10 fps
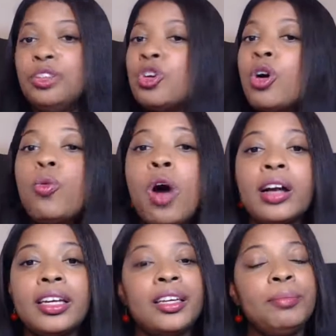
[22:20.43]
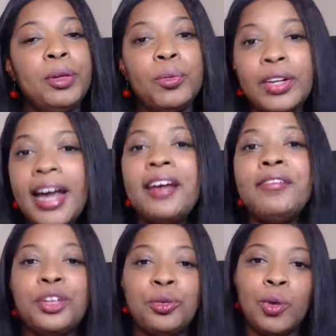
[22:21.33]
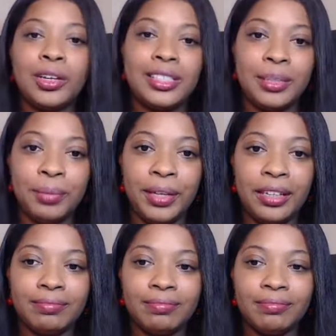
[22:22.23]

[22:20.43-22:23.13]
Your walk, it can be whatever you want it to be.